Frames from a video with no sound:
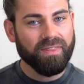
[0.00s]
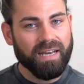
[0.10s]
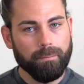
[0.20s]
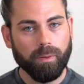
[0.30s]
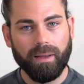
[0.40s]
then
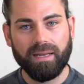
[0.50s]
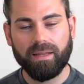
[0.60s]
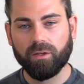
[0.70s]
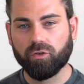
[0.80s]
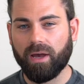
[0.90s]

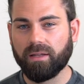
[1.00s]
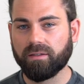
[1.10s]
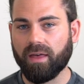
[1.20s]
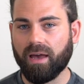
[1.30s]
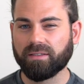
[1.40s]
implementing the trend
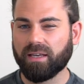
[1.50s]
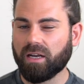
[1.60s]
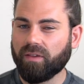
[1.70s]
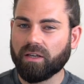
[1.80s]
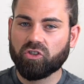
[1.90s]
that is
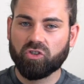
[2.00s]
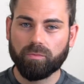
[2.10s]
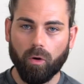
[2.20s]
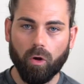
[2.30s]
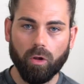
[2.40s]
kind of like
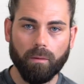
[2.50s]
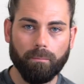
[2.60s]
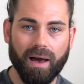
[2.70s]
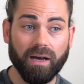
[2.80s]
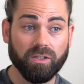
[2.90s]
small
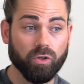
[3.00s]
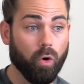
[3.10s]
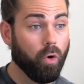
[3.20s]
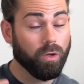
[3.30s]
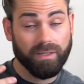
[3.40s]
bags
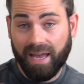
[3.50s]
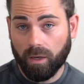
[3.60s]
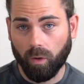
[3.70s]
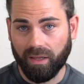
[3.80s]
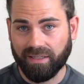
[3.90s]
or
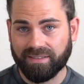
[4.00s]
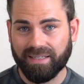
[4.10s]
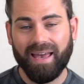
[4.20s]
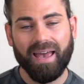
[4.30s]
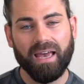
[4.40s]
neck wallets
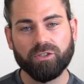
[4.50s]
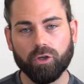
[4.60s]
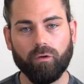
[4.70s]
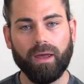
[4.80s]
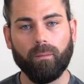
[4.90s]
is a
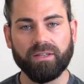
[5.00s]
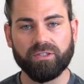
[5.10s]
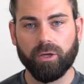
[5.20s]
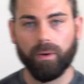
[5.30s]
great way to do